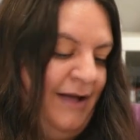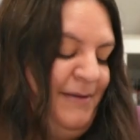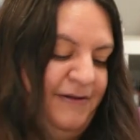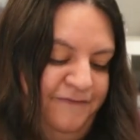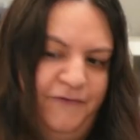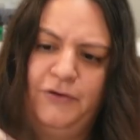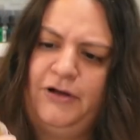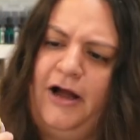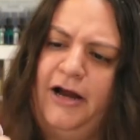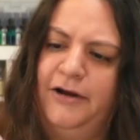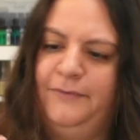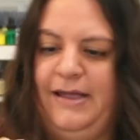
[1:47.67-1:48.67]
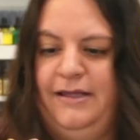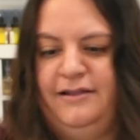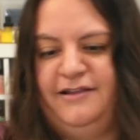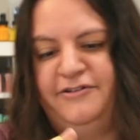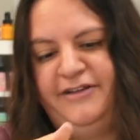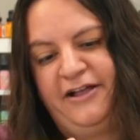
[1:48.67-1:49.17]
Folk art. Wait,
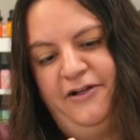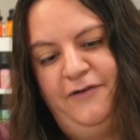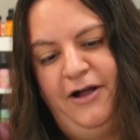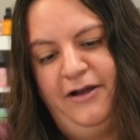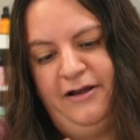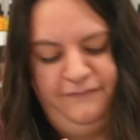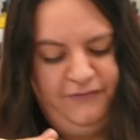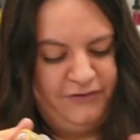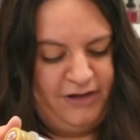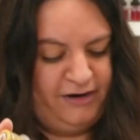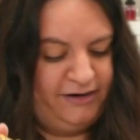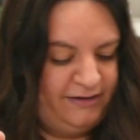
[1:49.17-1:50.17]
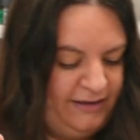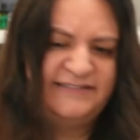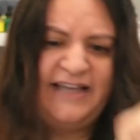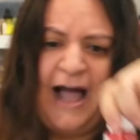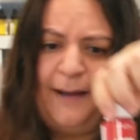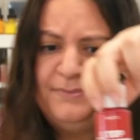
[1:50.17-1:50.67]
is there deco art and folk art?
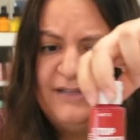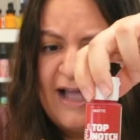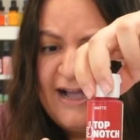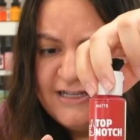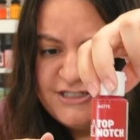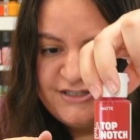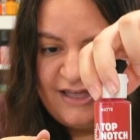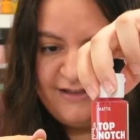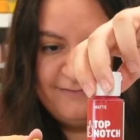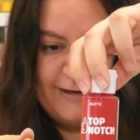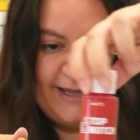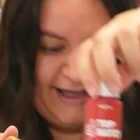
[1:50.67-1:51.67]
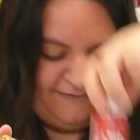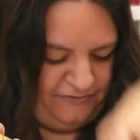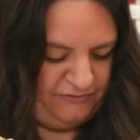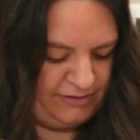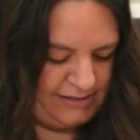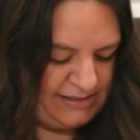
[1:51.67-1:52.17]
Top Notch, that's one I
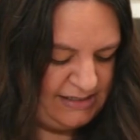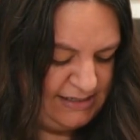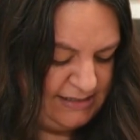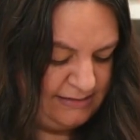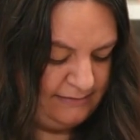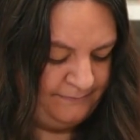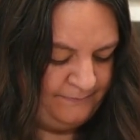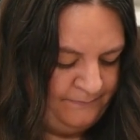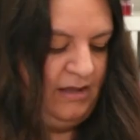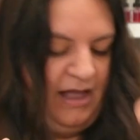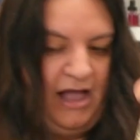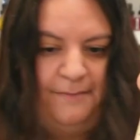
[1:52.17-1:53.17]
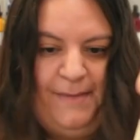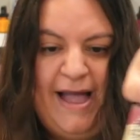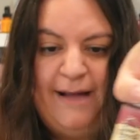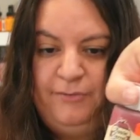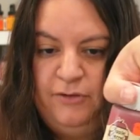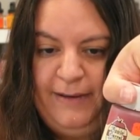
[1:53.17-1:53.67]
haven't really seen.
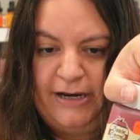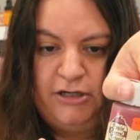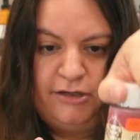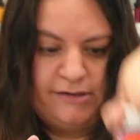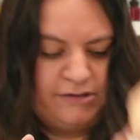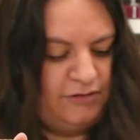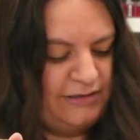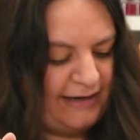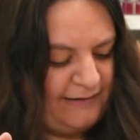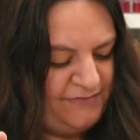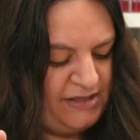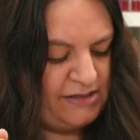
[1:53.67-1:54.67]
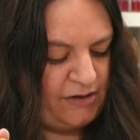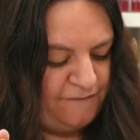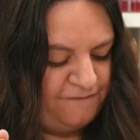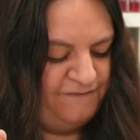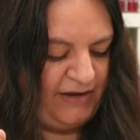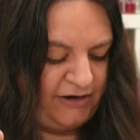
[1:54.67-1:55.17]
Apple Barrel. So a lot of these are
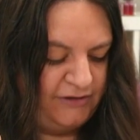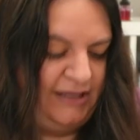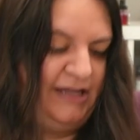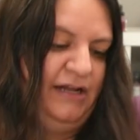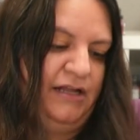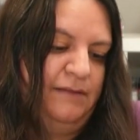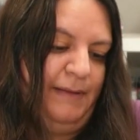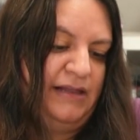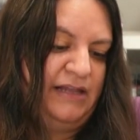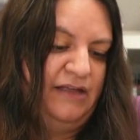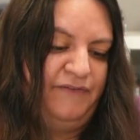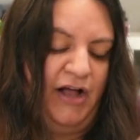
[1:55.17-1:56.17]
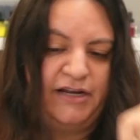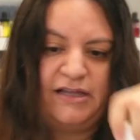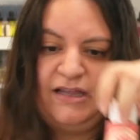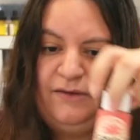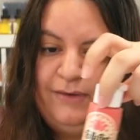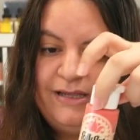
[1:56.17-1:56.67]
fairly inexpensive.
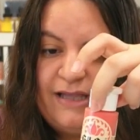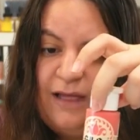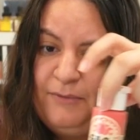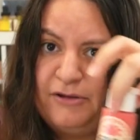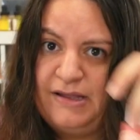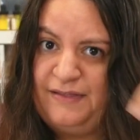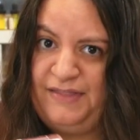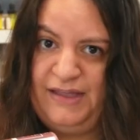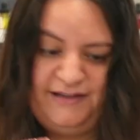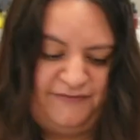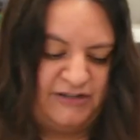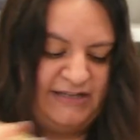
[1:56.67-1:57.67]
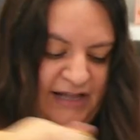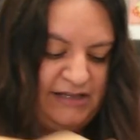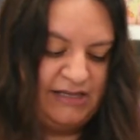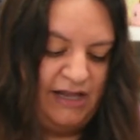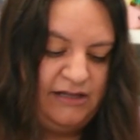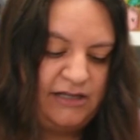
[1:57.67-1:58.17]
Honestly, we sell most of these for
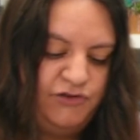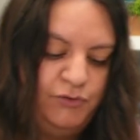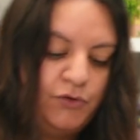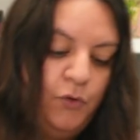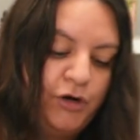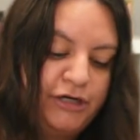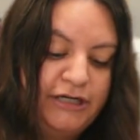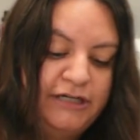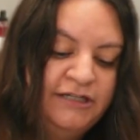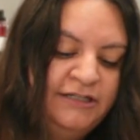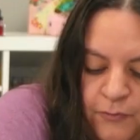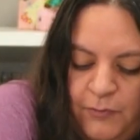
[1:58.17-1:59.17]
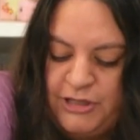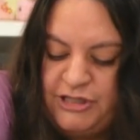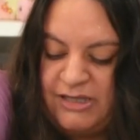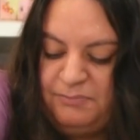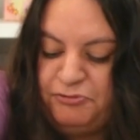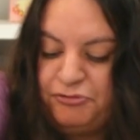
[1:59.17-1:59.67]
10 cents to a quarter, which
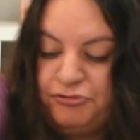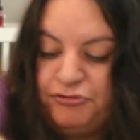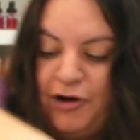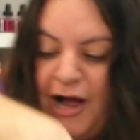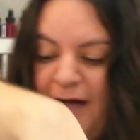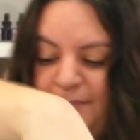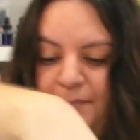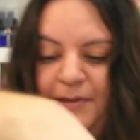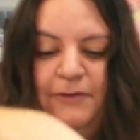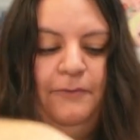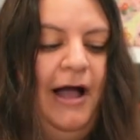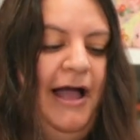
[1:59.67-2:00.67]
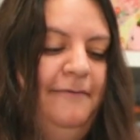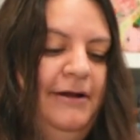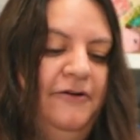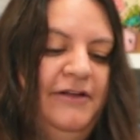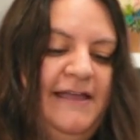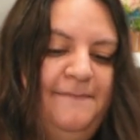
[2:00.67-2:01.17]
is probably why we
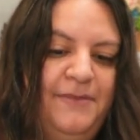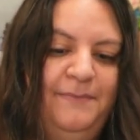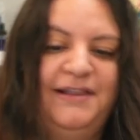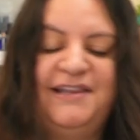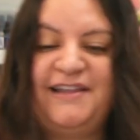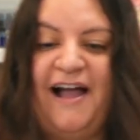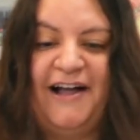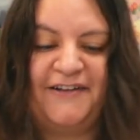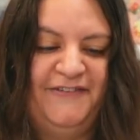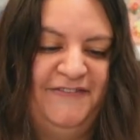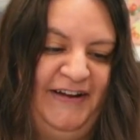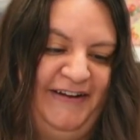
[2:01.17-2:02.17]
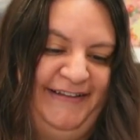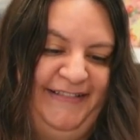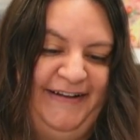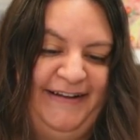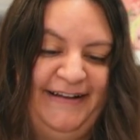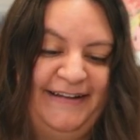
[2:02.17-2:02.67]
don't keep them in stock for very
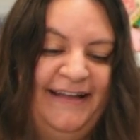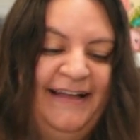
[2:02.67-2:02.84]
long.